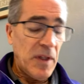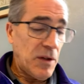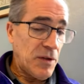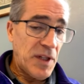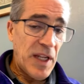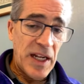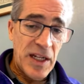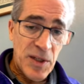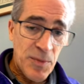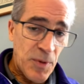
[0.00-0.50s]

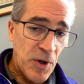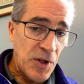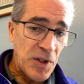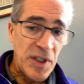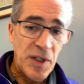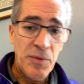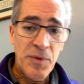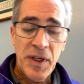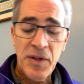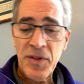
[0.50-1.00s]
Dennis
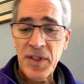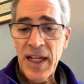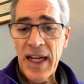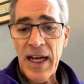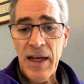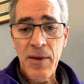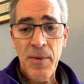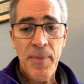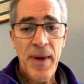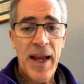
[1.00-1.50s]
Persley when he was at
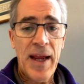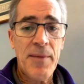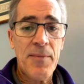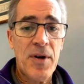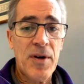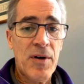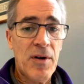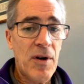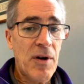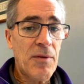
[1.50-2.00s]

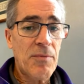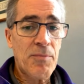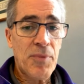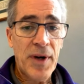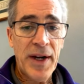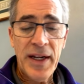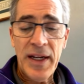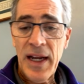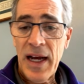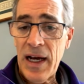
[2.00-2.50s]
Alabama or
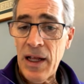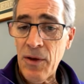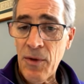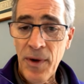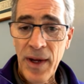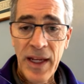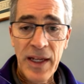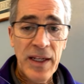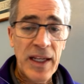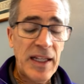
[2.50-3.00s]
Braden
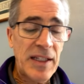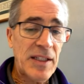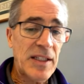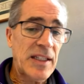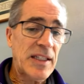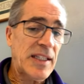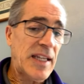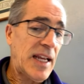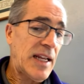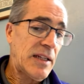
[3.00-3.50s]
Holloway at NC
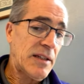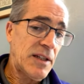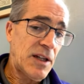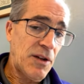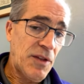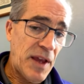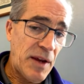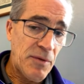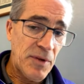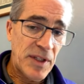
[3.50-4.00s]
State, you know,
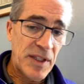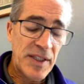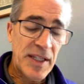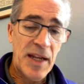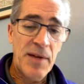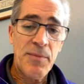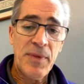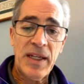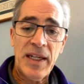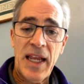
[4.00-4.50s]
they would
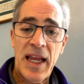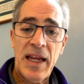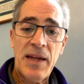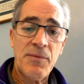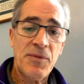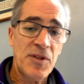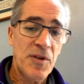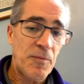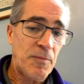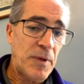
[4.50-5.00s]
send me
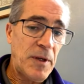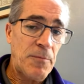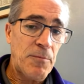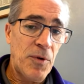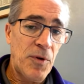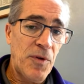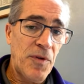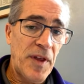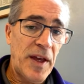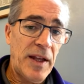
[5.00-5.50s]
names of
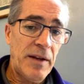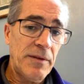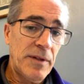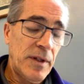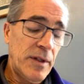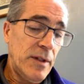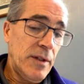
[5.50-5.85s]
people that,